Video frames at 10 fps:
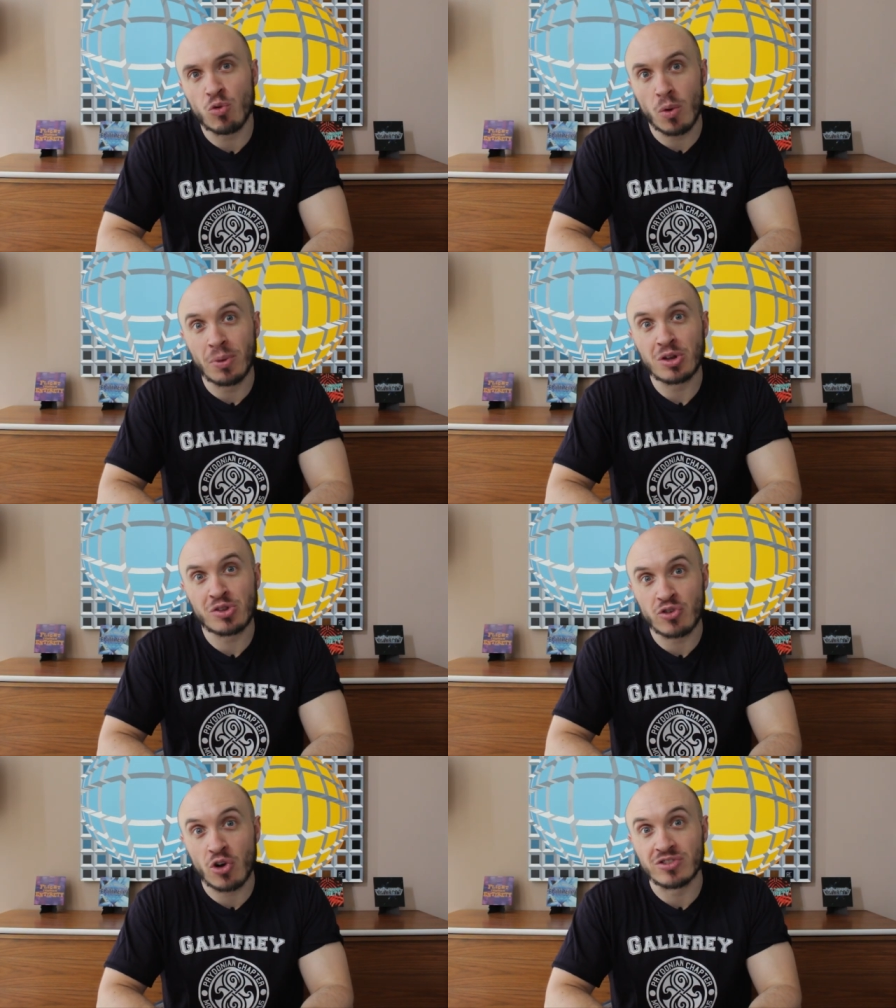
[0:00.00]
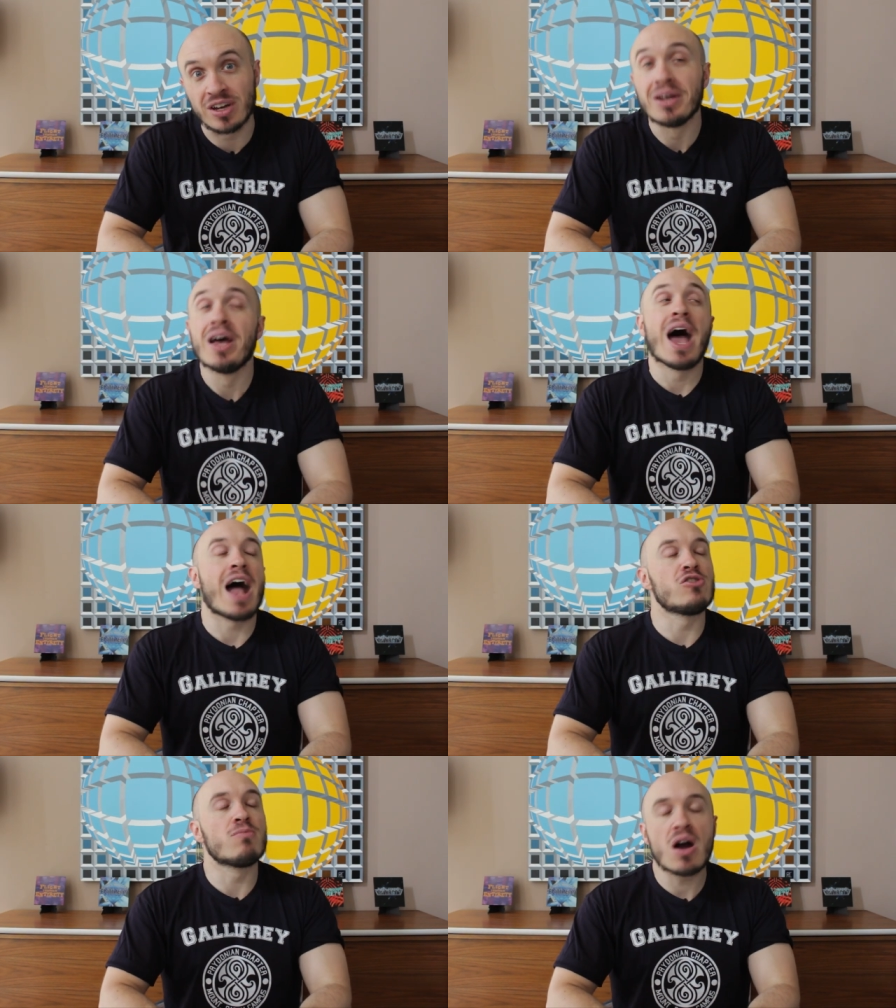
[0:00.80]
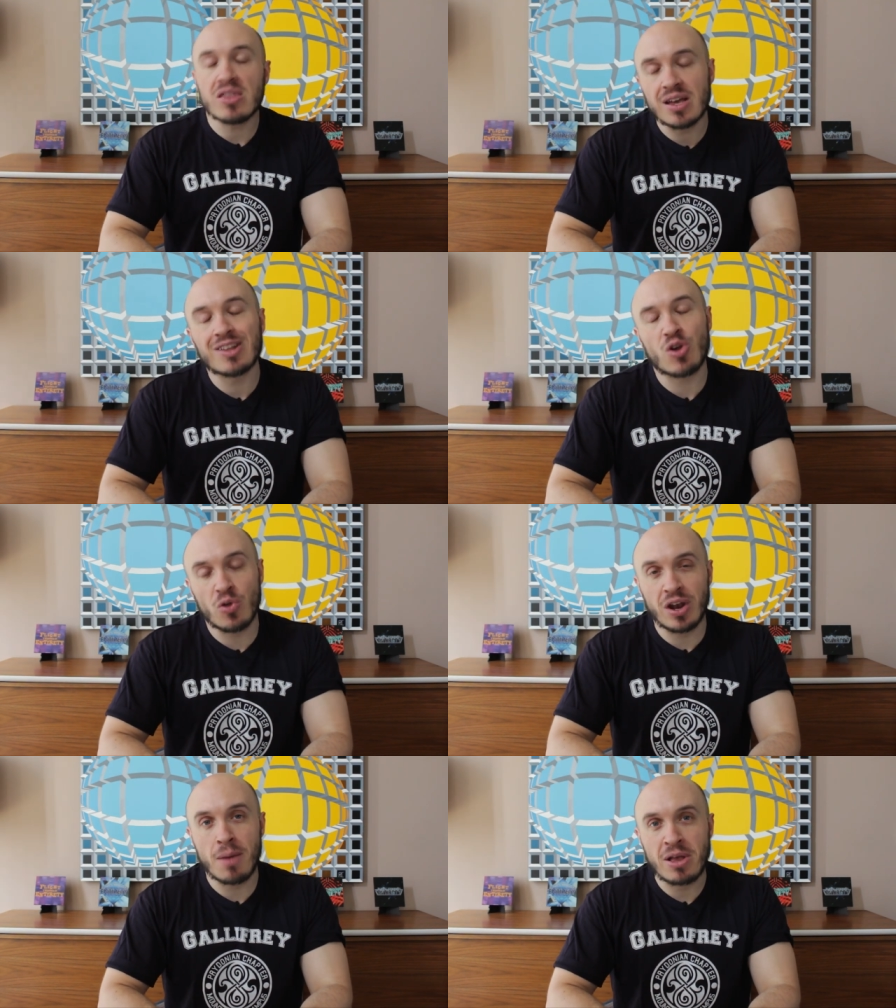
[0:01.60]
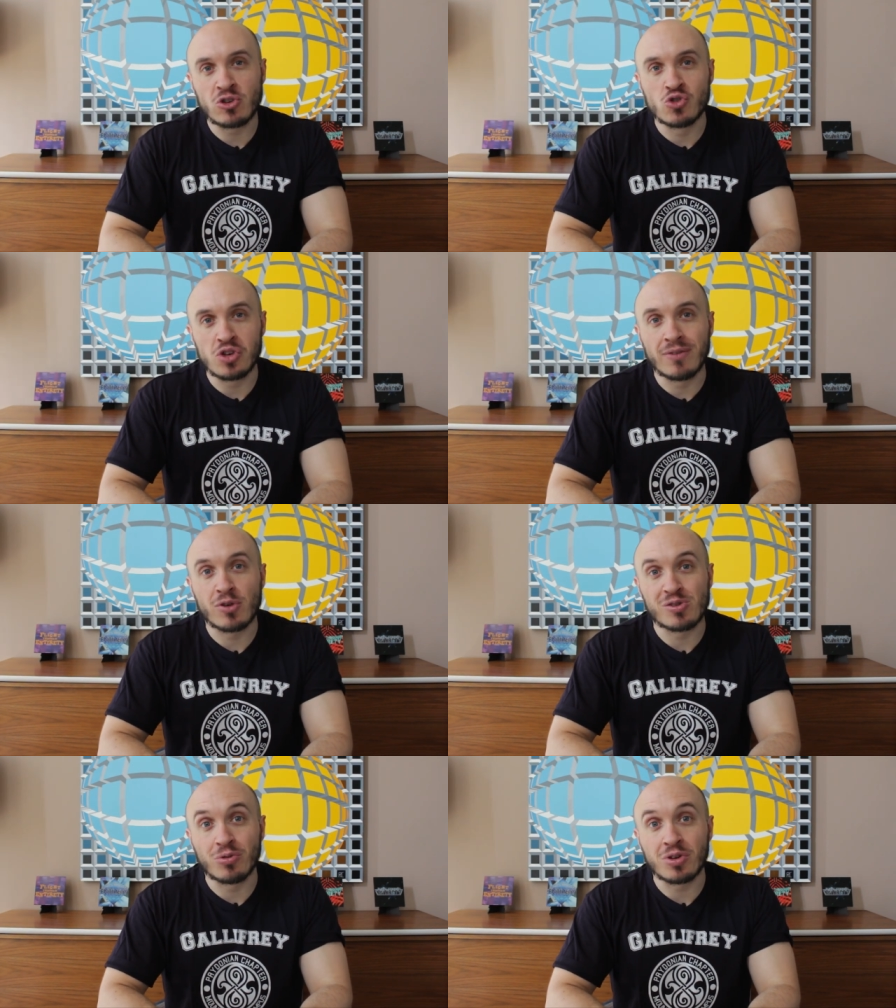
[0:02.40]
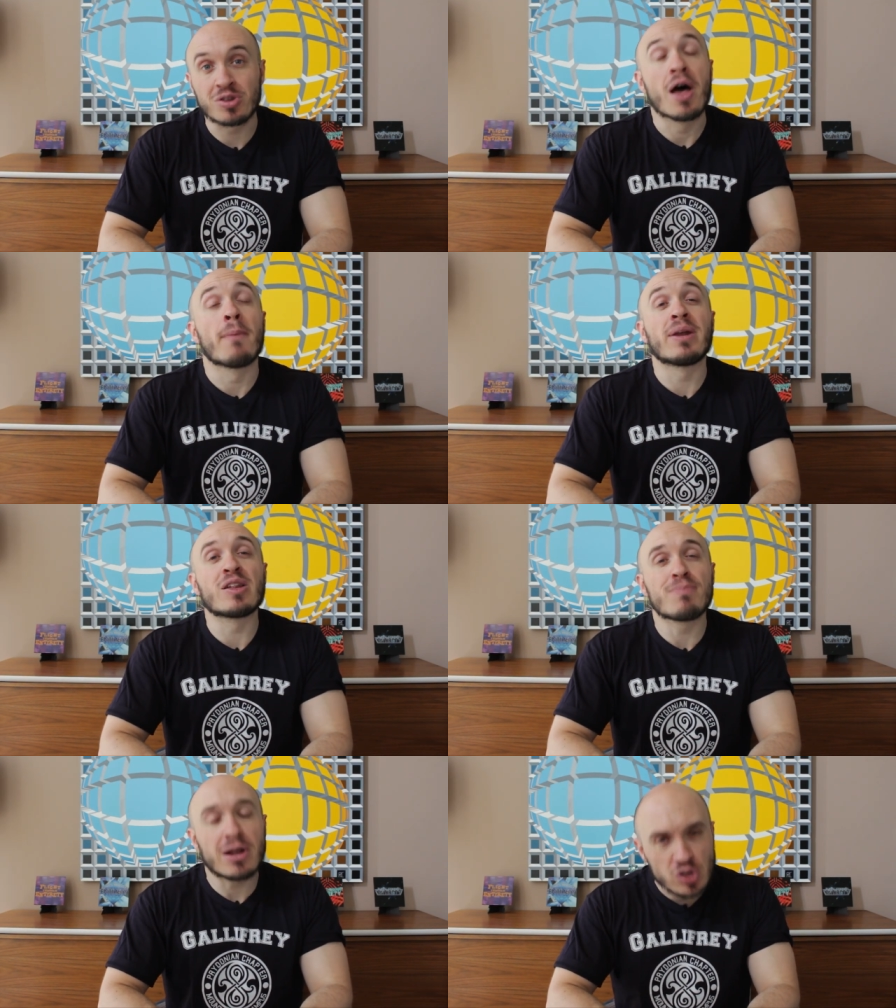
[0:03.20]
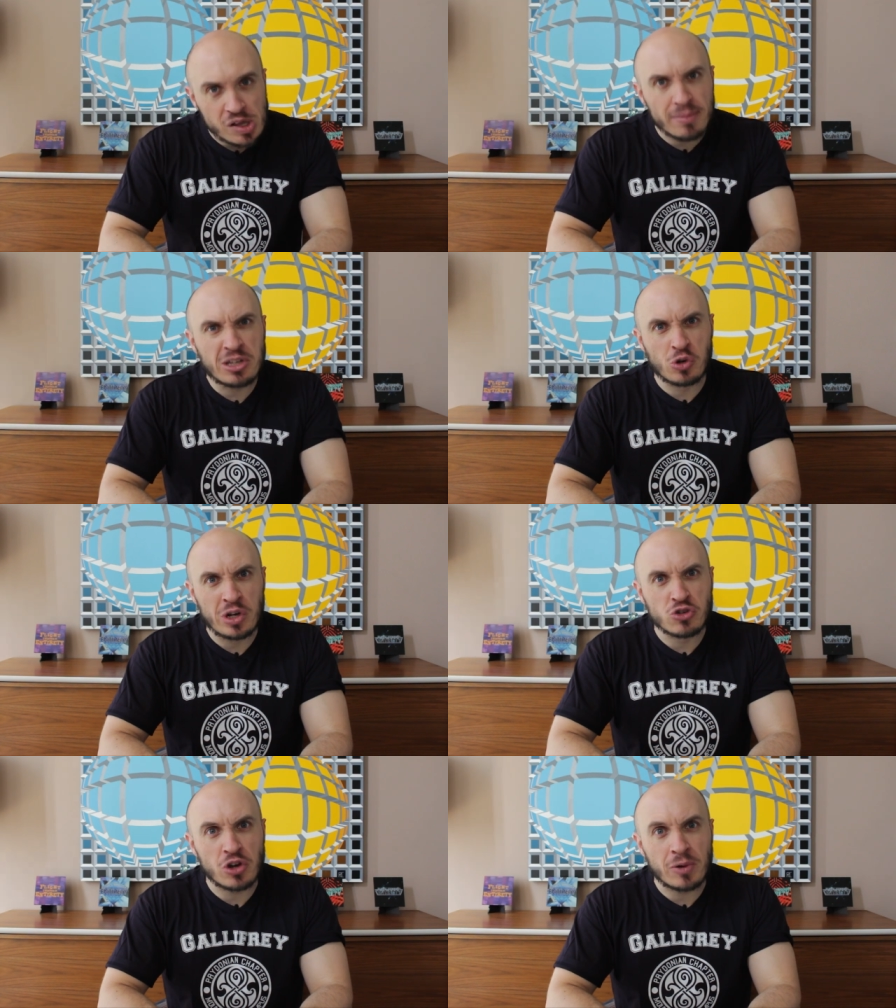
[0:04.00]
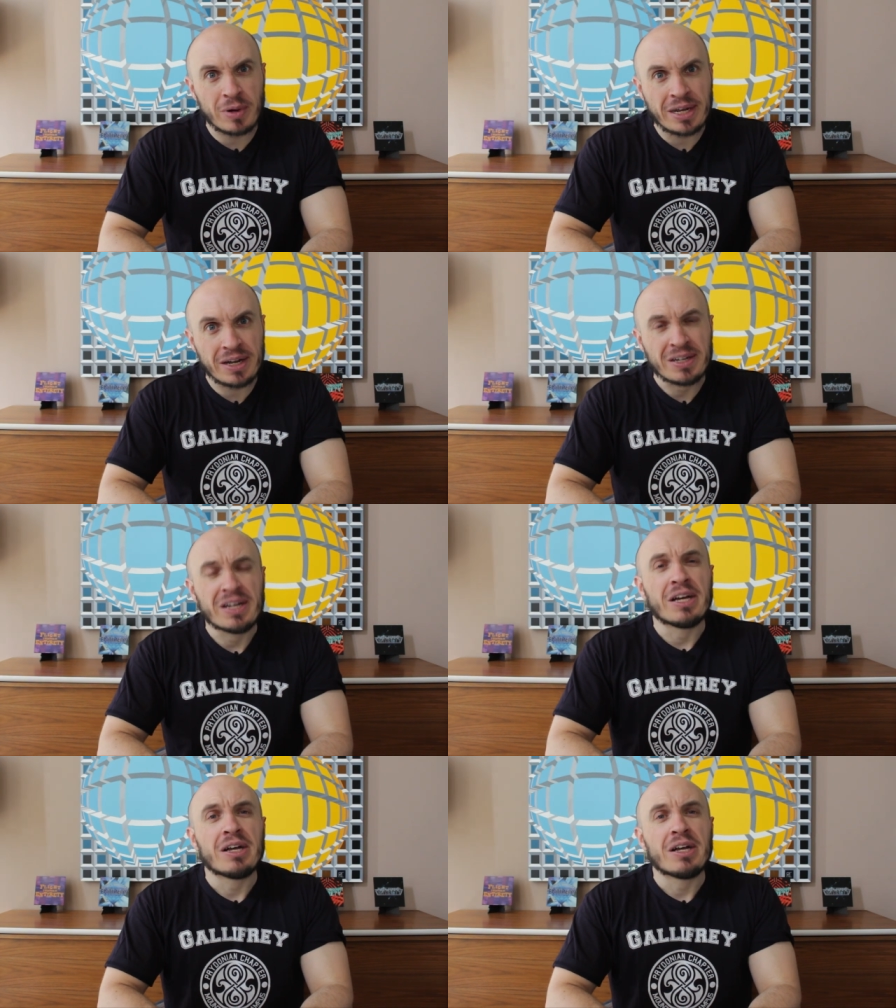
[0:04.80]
have a woman as the Doctor. And you might think it's odd that I mentioned Jennifer Saunders, but as much as I'm enjoying Jodie Whittaker,